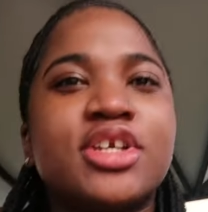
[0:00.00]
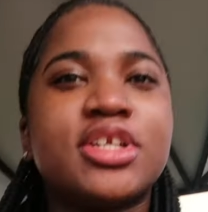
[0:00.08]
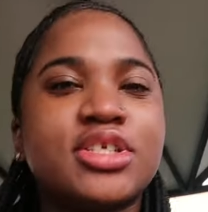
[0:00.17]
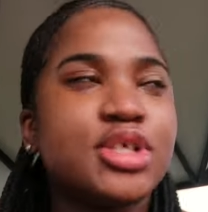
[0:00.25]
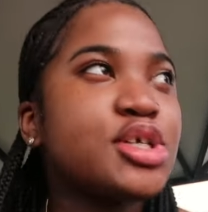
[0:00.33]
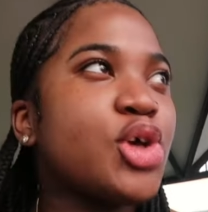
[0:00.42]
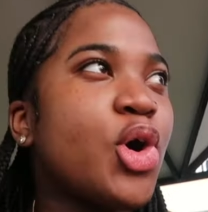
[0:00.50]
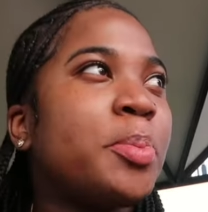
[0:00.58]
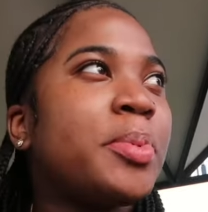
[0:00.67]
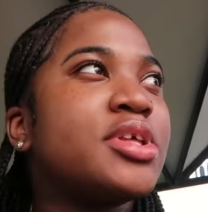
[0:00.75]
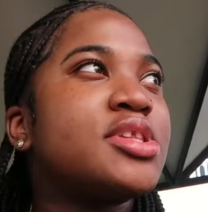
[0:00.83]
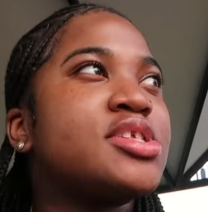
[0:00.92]
literally just
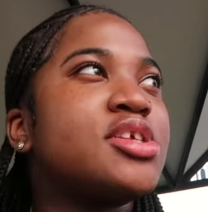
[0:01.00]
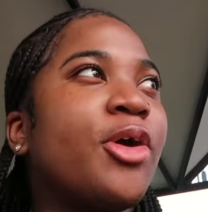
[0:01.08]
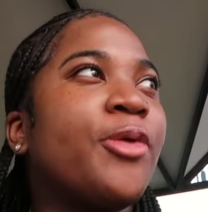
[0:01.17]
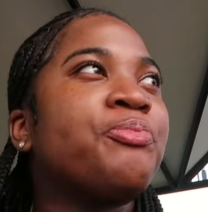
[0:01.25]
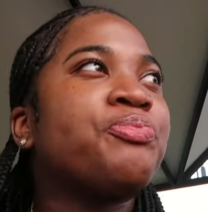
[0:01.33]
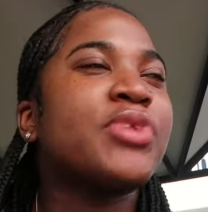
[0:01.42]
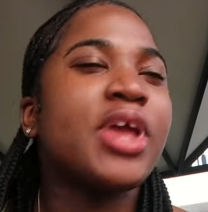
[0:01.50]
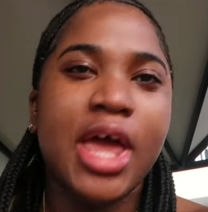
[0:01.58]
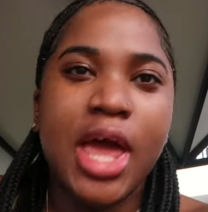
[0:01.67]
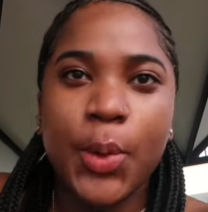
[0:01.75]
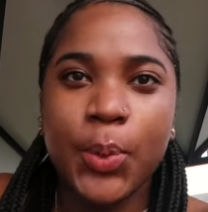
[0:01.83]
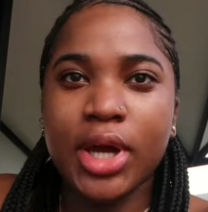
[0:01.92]
opened. So
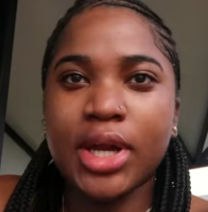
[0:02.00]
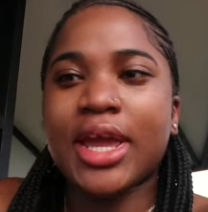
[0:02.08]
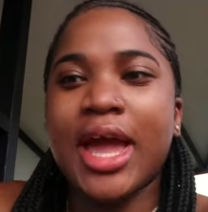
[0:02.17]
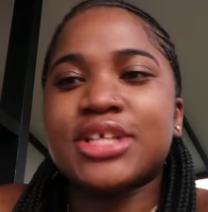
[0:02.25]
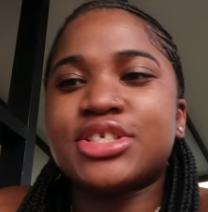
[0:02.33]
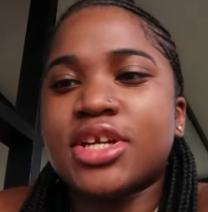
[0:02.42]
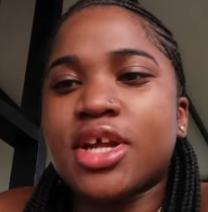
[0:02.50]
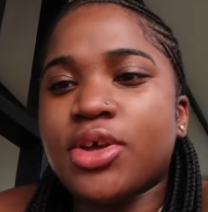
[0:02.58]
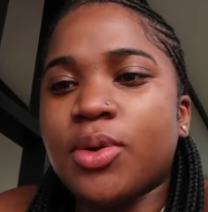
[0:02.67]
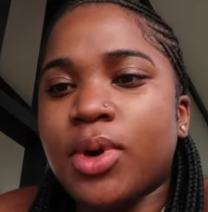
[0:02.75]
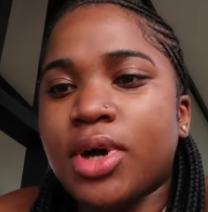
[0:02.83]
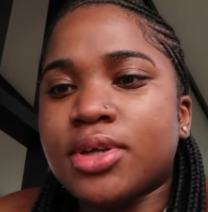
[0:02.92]
we're gonna catch
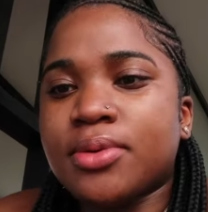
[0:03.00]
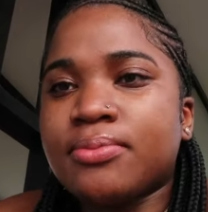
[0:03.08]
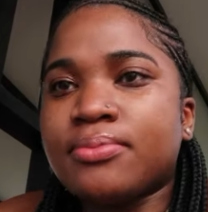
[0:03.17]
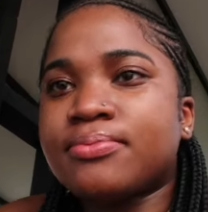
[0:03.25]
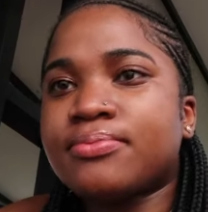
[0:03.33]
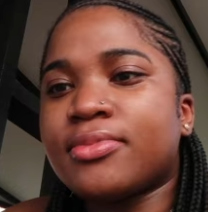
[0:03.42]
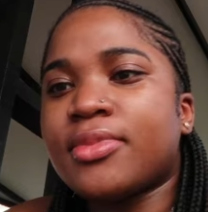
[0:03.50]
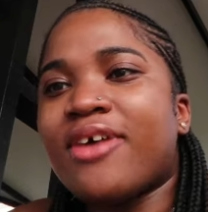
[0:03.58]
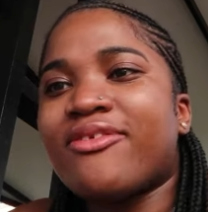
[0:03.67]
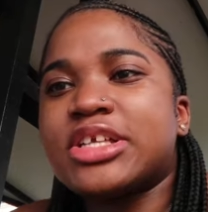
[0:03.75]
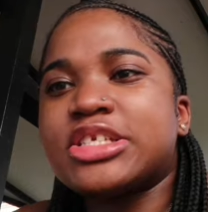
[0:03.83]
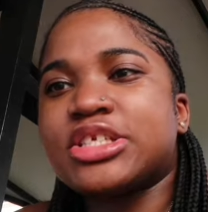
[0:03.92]
another one
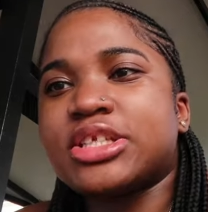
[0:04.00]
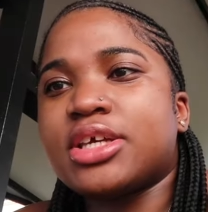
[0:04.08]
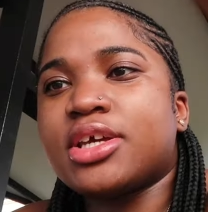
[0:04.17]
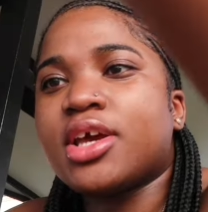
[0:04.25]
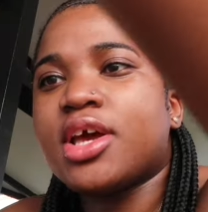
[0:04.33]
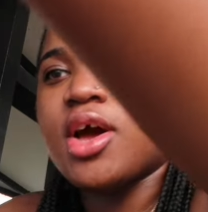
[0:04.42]
eventually.